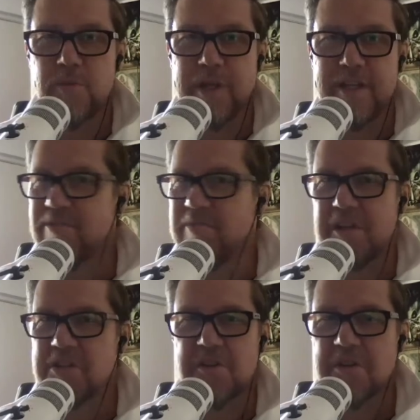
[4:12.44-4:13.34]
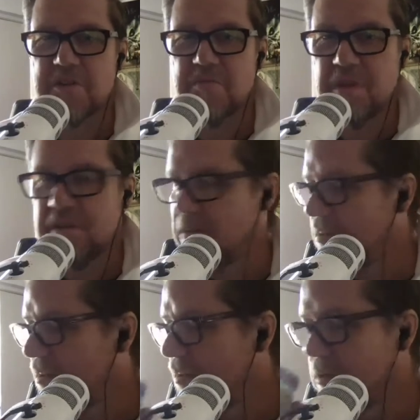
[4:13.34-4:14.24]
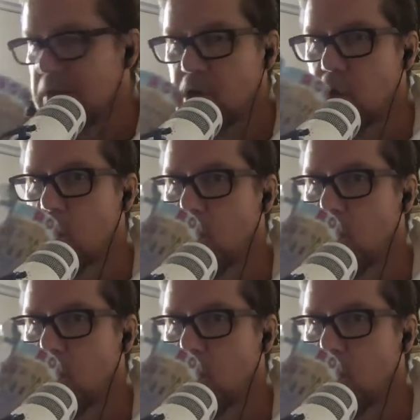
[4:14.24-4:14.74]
and bleach, not so wholesome. And don't inhale it.